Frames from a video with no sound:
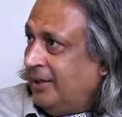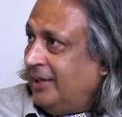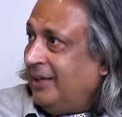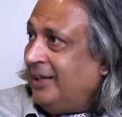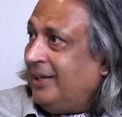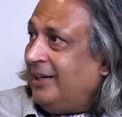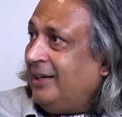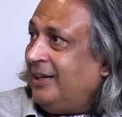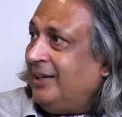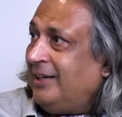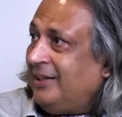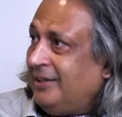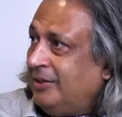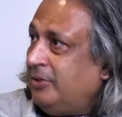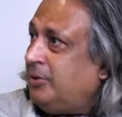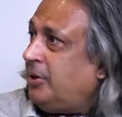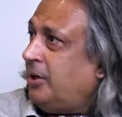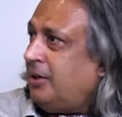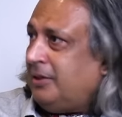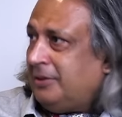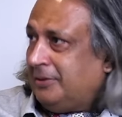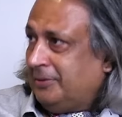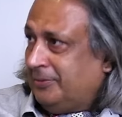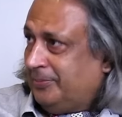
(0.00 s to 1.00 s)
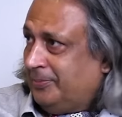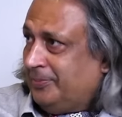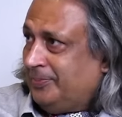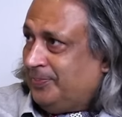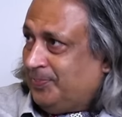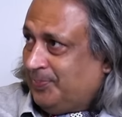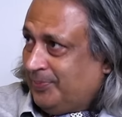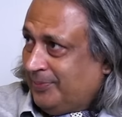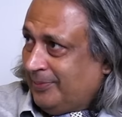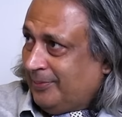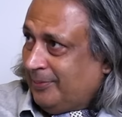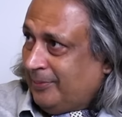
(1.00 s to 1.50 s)
we're not? Yeah. Okay.
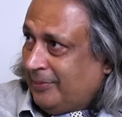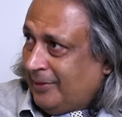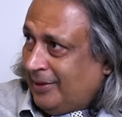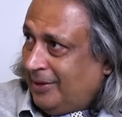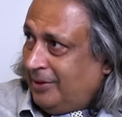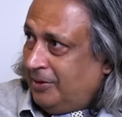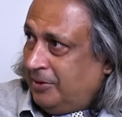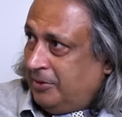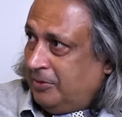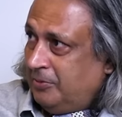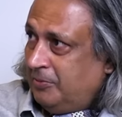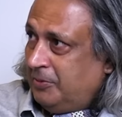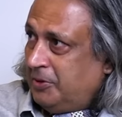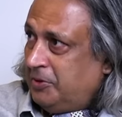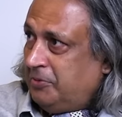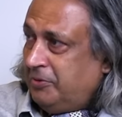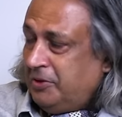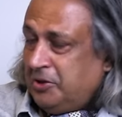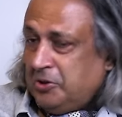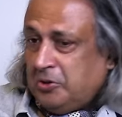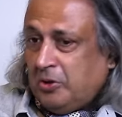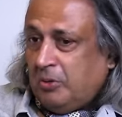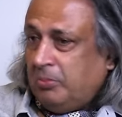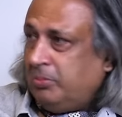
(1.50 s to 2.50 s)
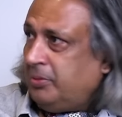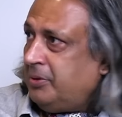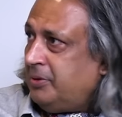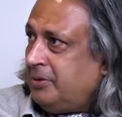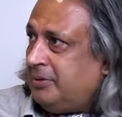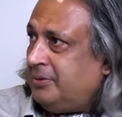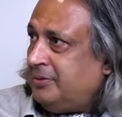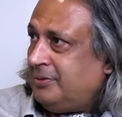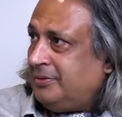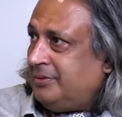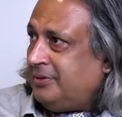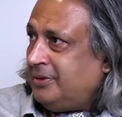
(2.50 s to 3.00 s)
Which we stopped
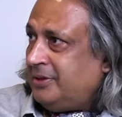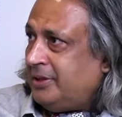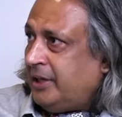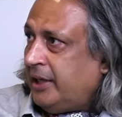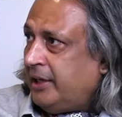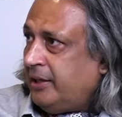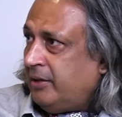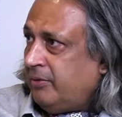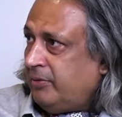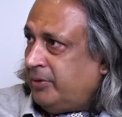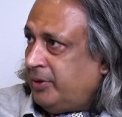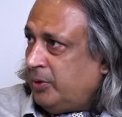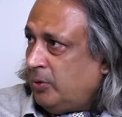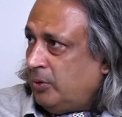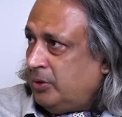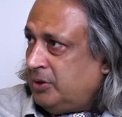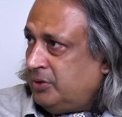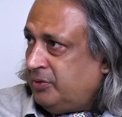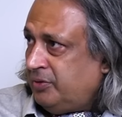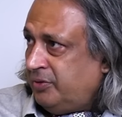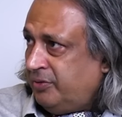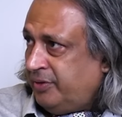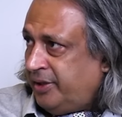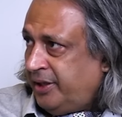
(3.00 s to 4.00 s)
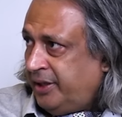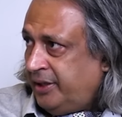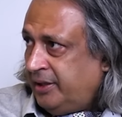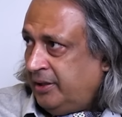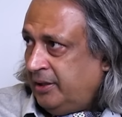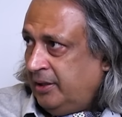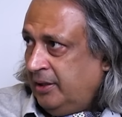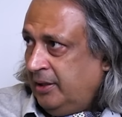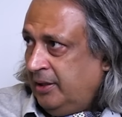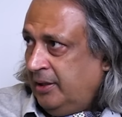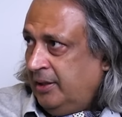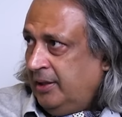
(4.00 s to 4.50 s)
right after August
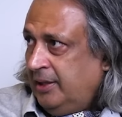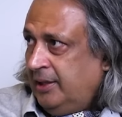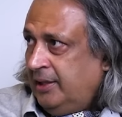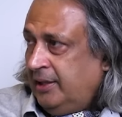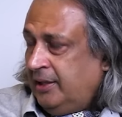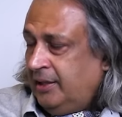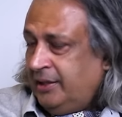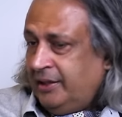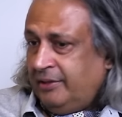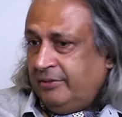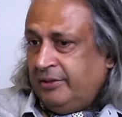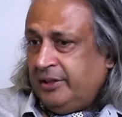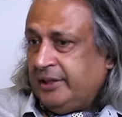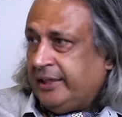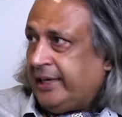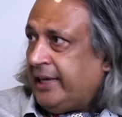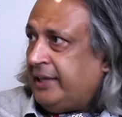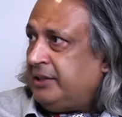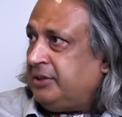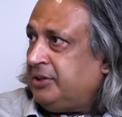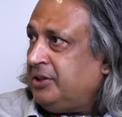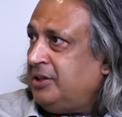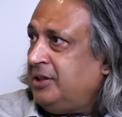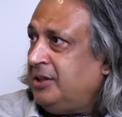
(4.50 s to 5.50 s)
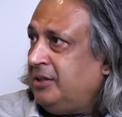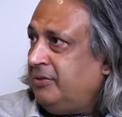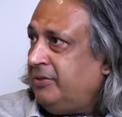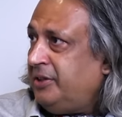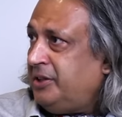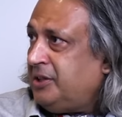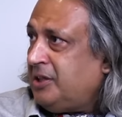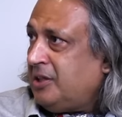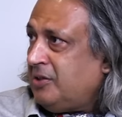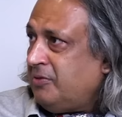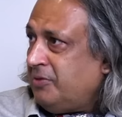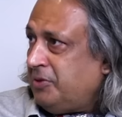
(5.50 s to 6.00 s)
15th. Okay. And even cancelled the
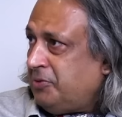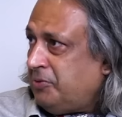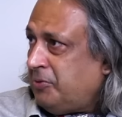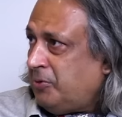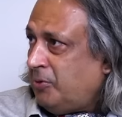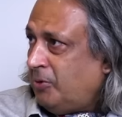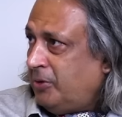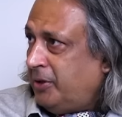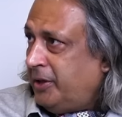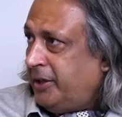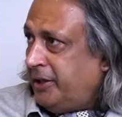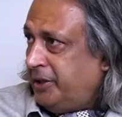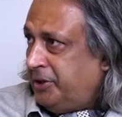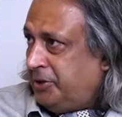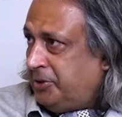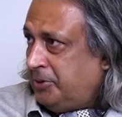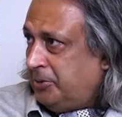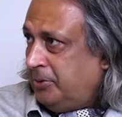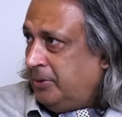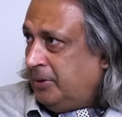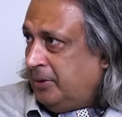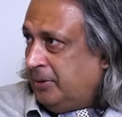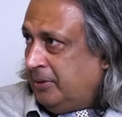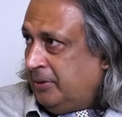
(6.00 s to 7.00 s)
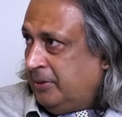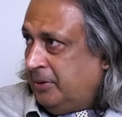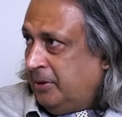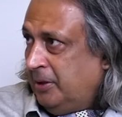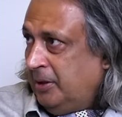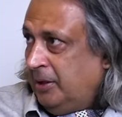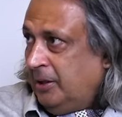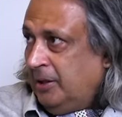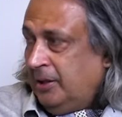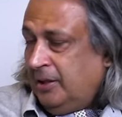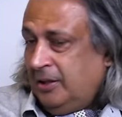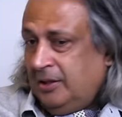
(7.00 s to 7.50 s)
visas which were already issued.
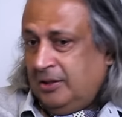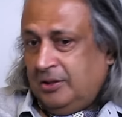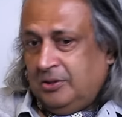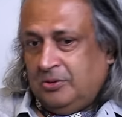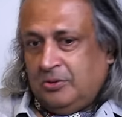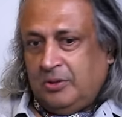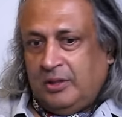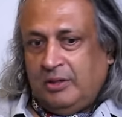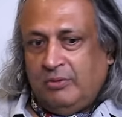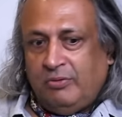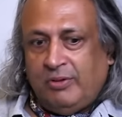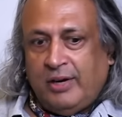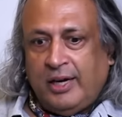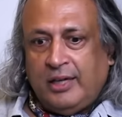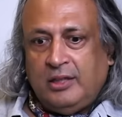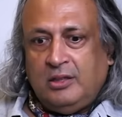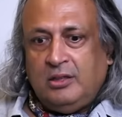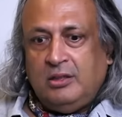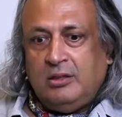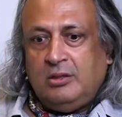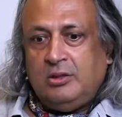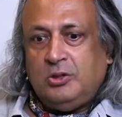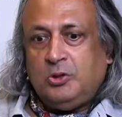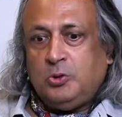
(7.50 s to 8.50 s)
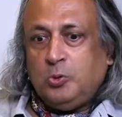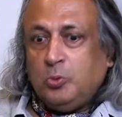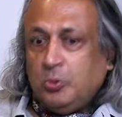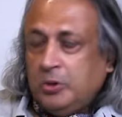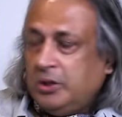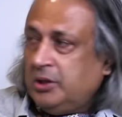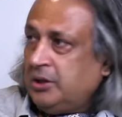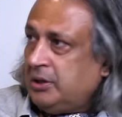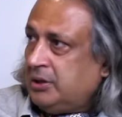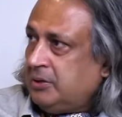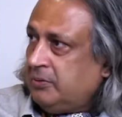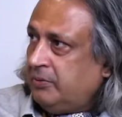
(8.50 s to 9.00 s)
Okay. So in fact,
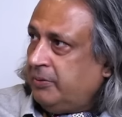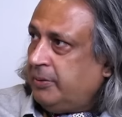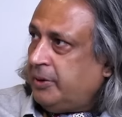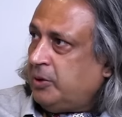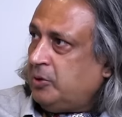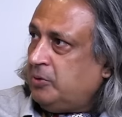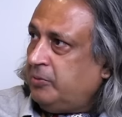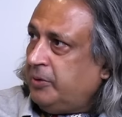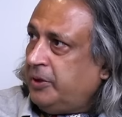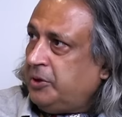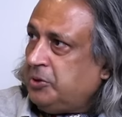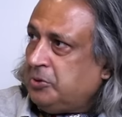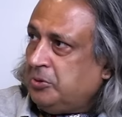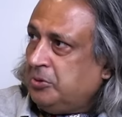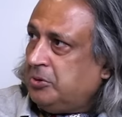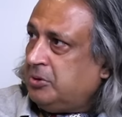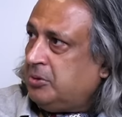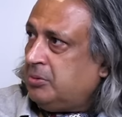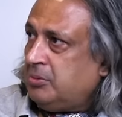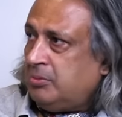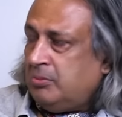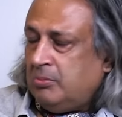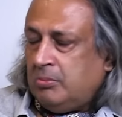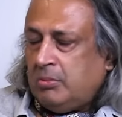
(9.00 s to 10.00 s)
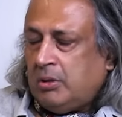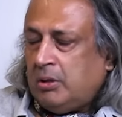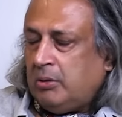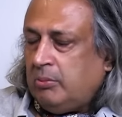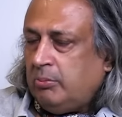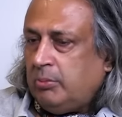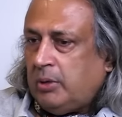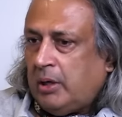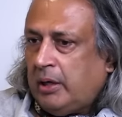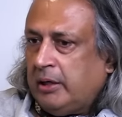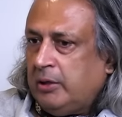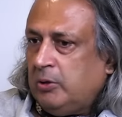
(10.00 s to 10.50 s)
students, because we used to,
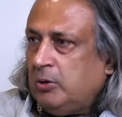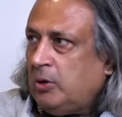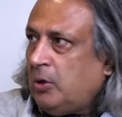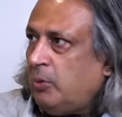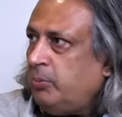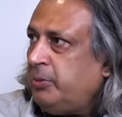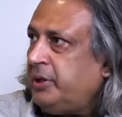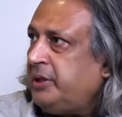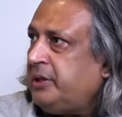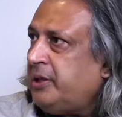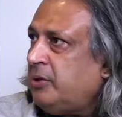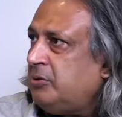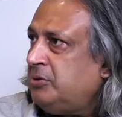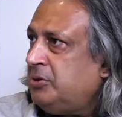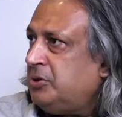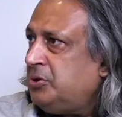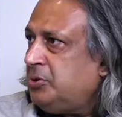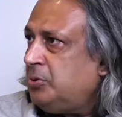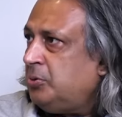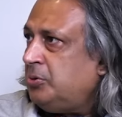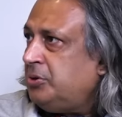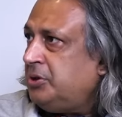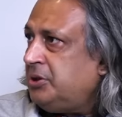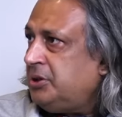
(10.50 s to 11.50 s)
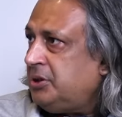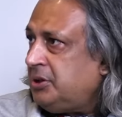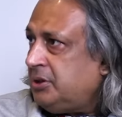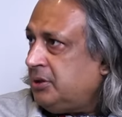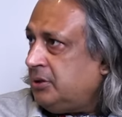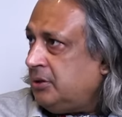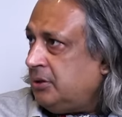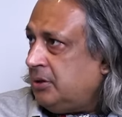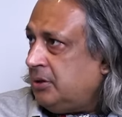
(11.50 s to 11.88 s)
I don't know how many thousand students.